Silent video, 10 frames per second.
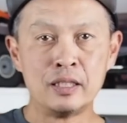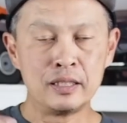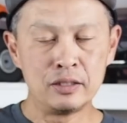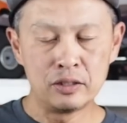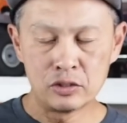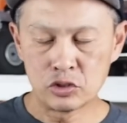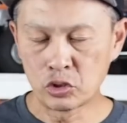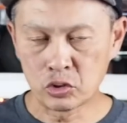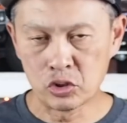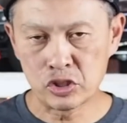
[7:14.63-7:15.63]
you know
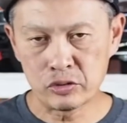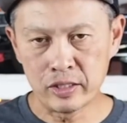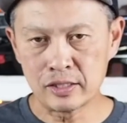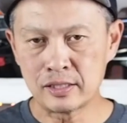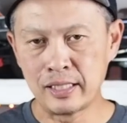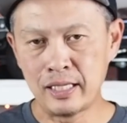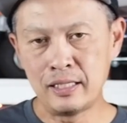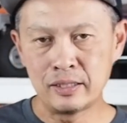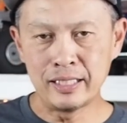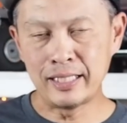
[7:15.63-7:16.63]
short course trucks they
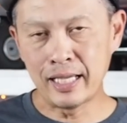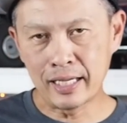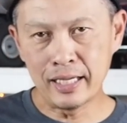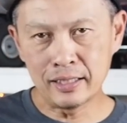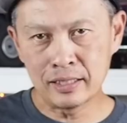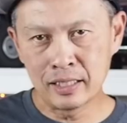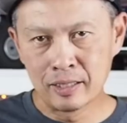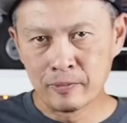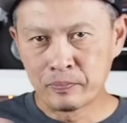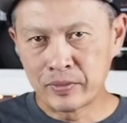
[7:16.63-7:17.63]
they take a hit
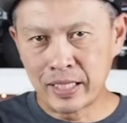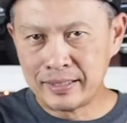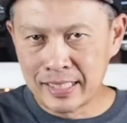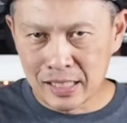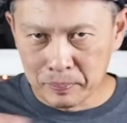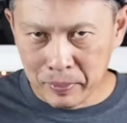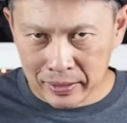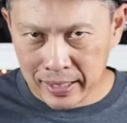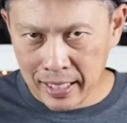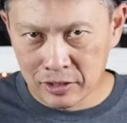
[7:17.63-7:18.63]
they dissipate
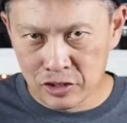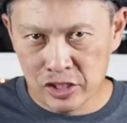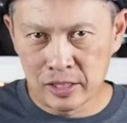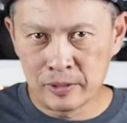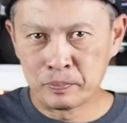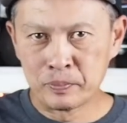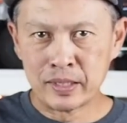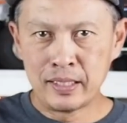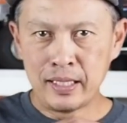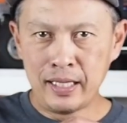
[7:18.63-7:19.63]
the energy
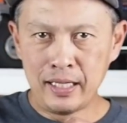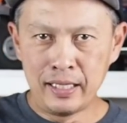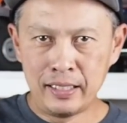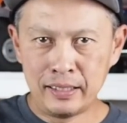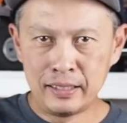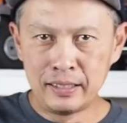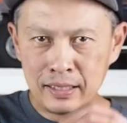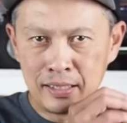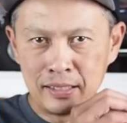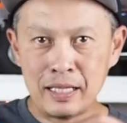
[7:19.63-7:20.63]
and
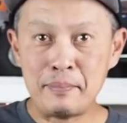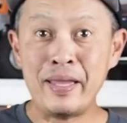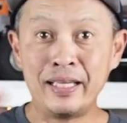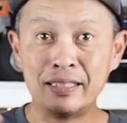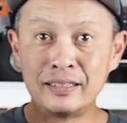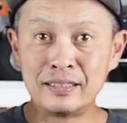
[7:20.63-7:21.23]
they make it